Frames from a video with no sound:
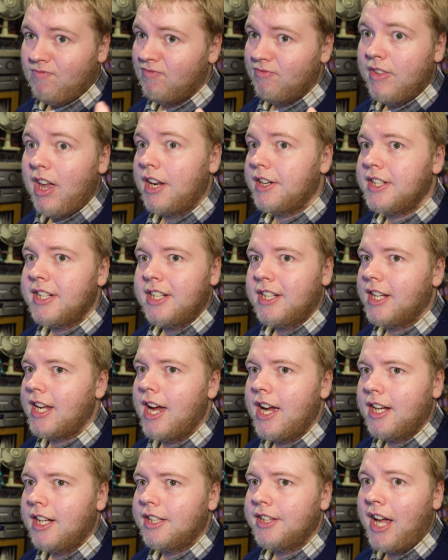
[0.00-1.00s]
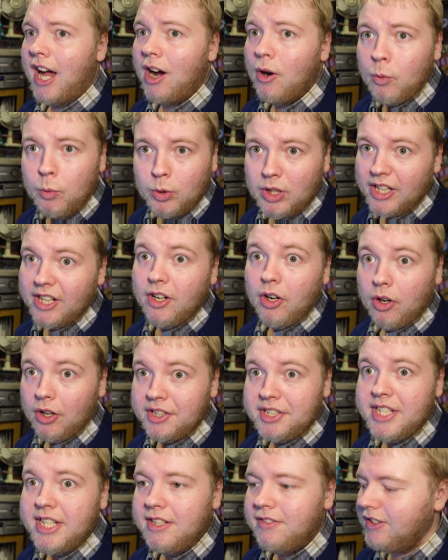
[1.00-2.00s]
that only got a
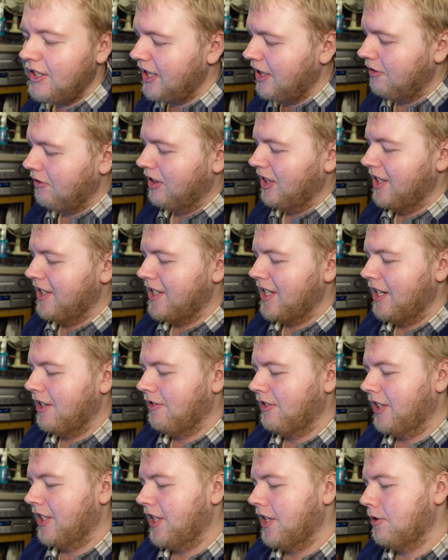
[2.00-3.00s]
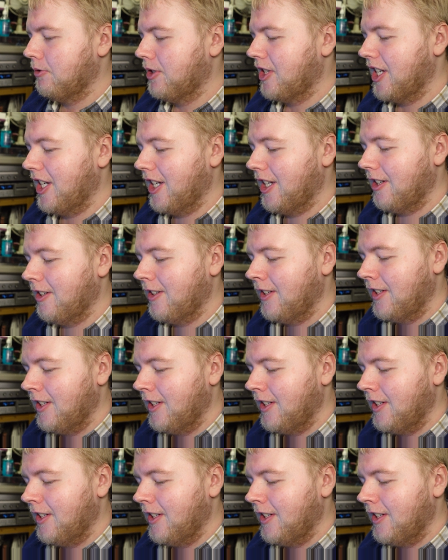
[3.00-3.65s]
DVD release here in the UK,